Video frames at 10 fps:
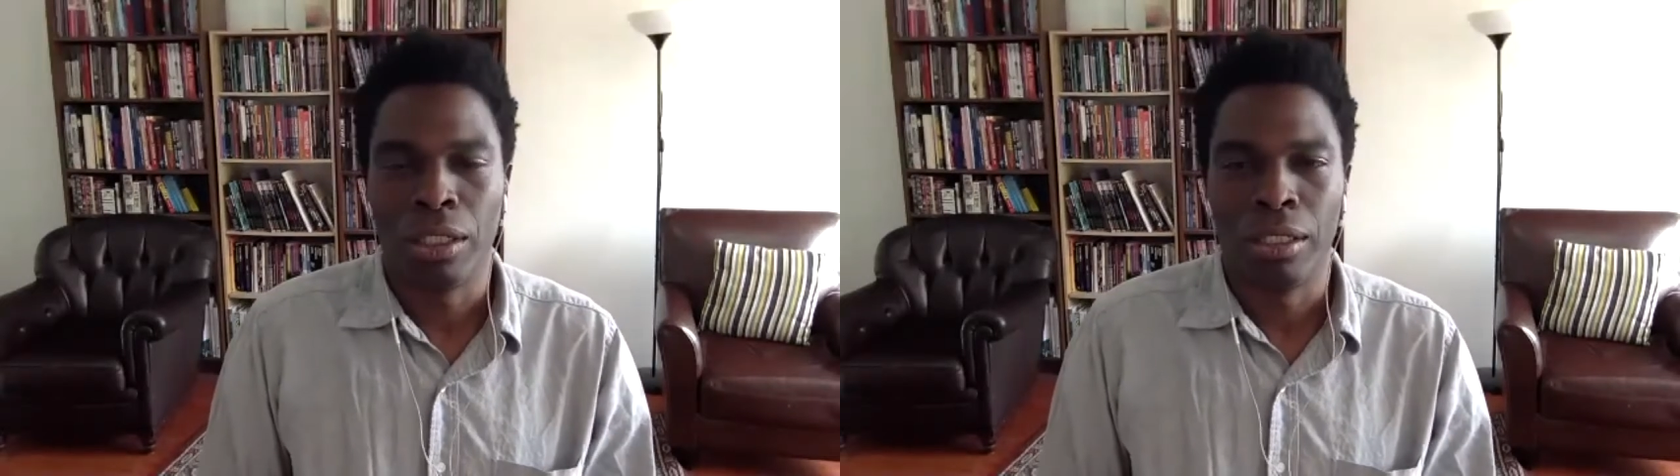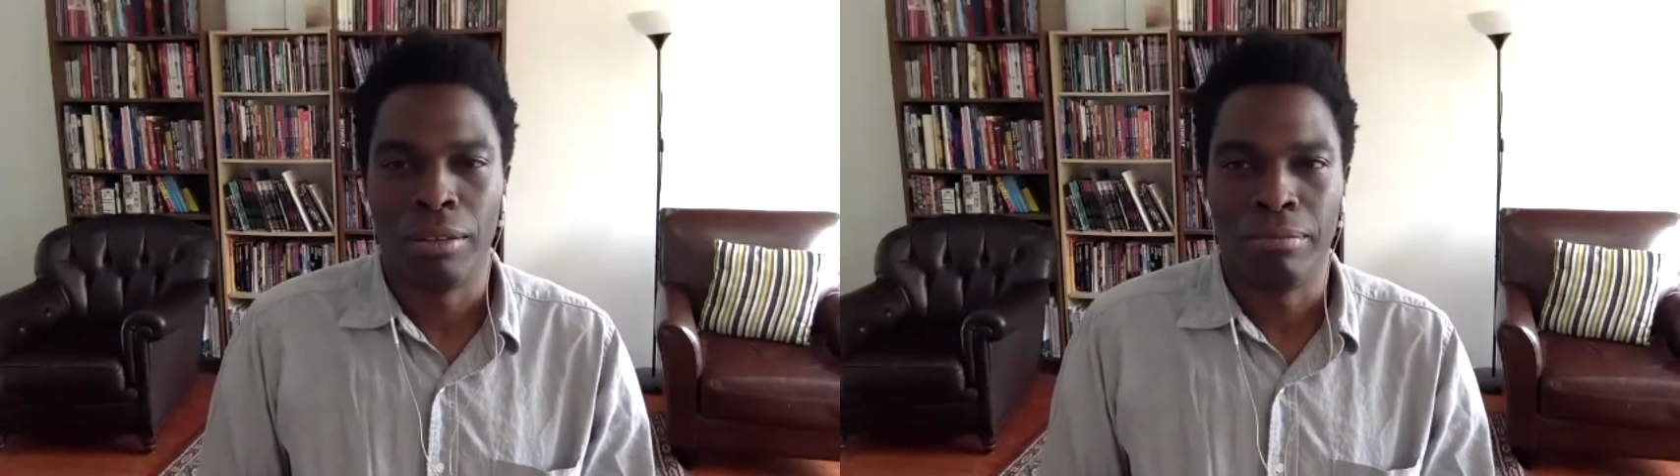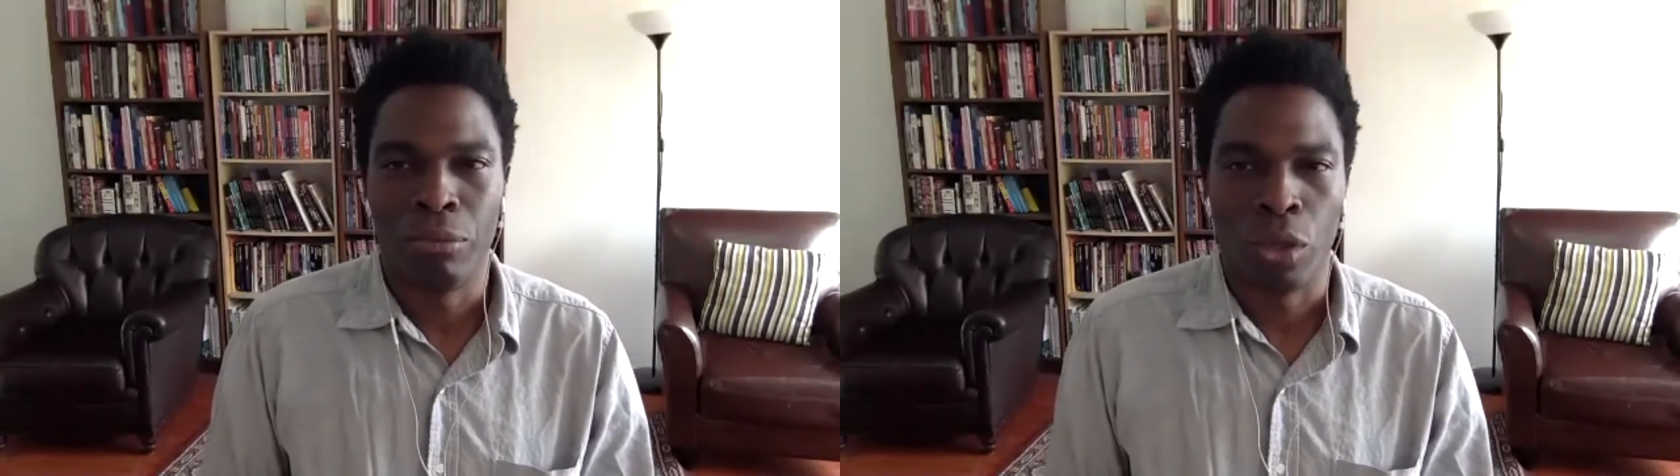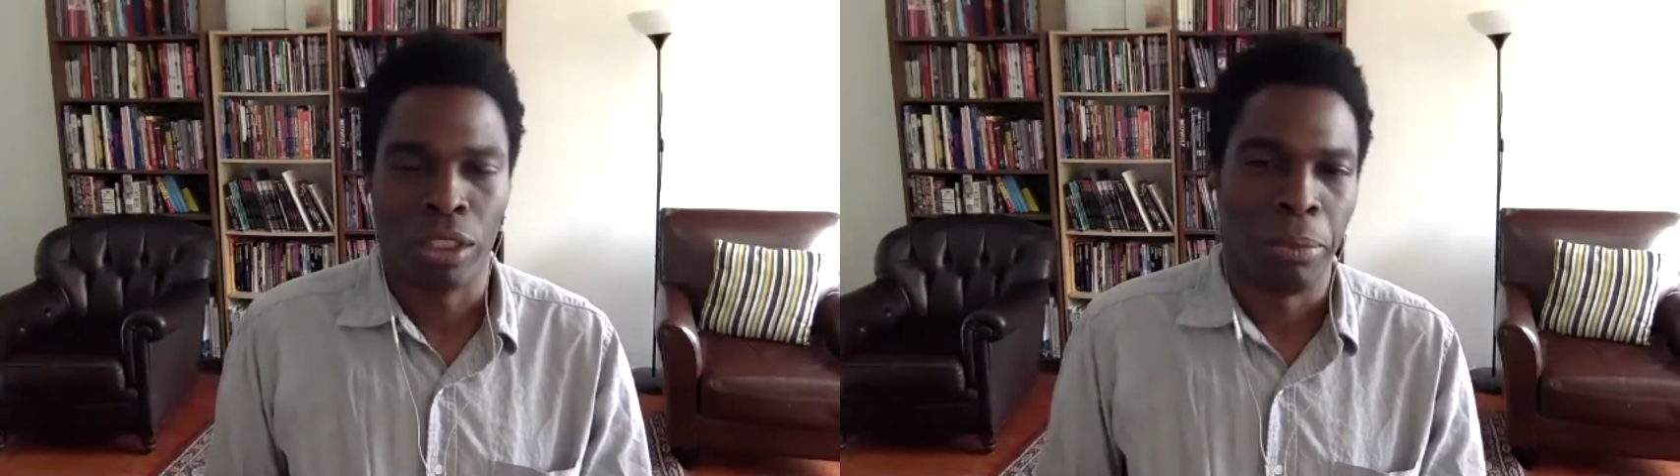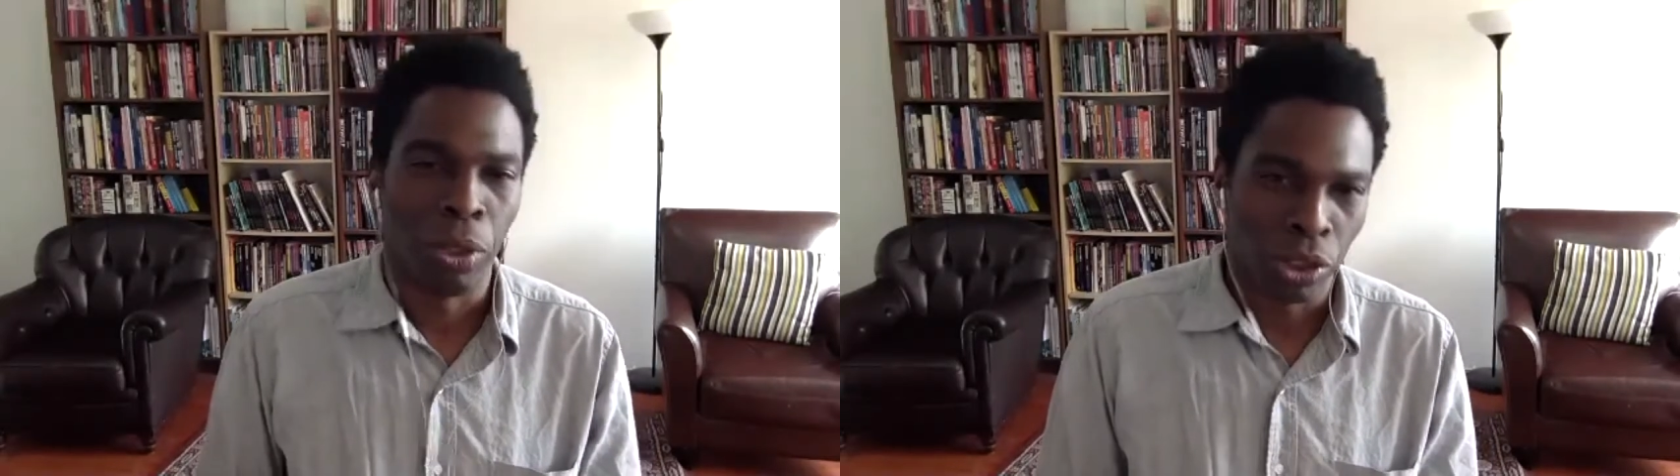and more
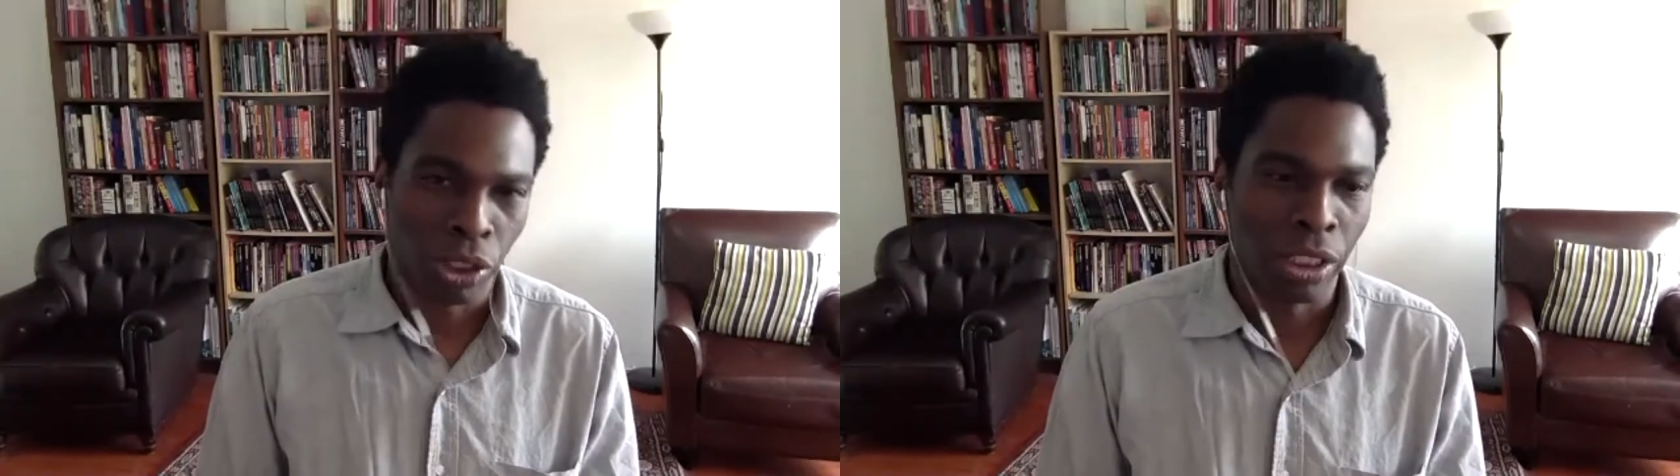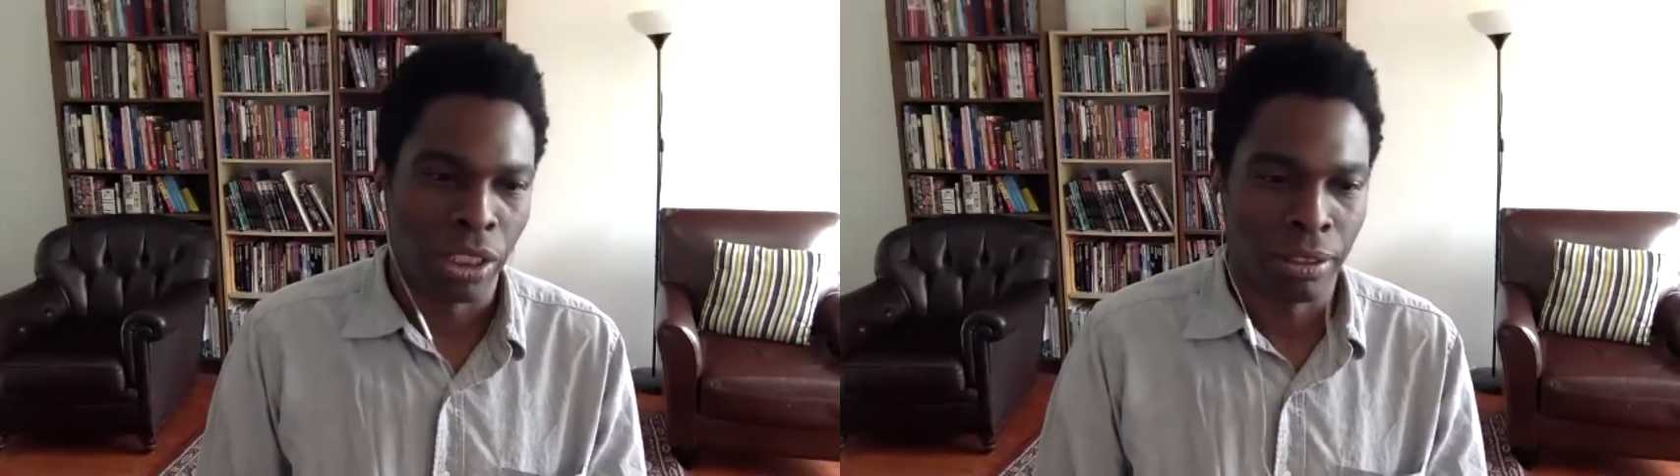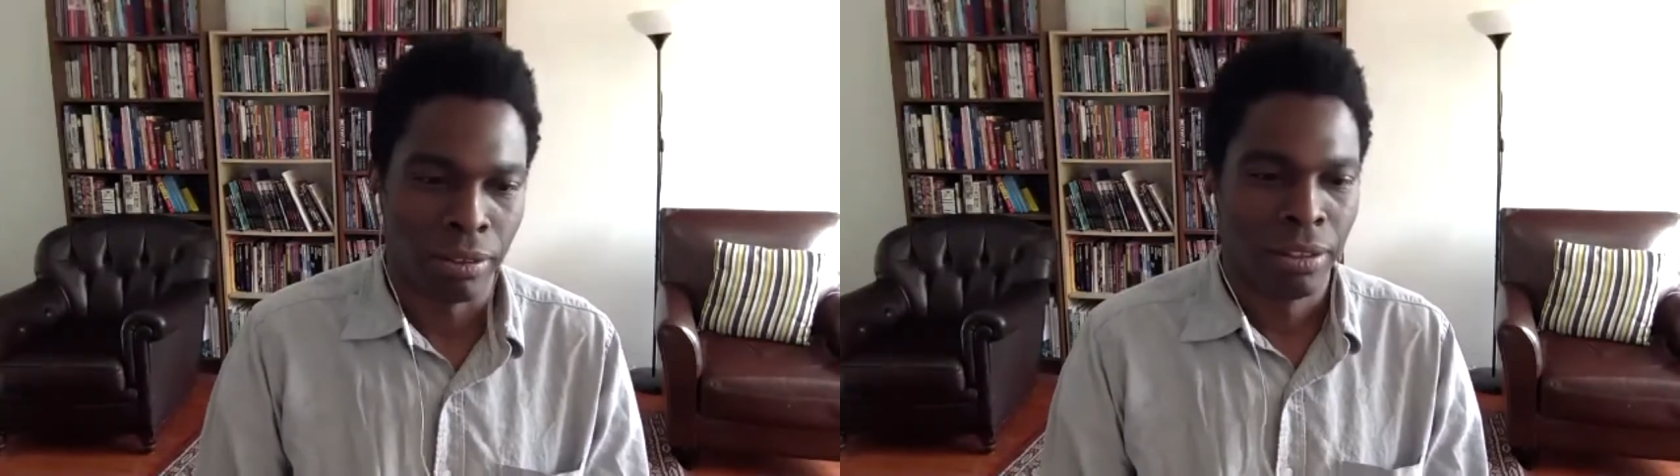exposure, and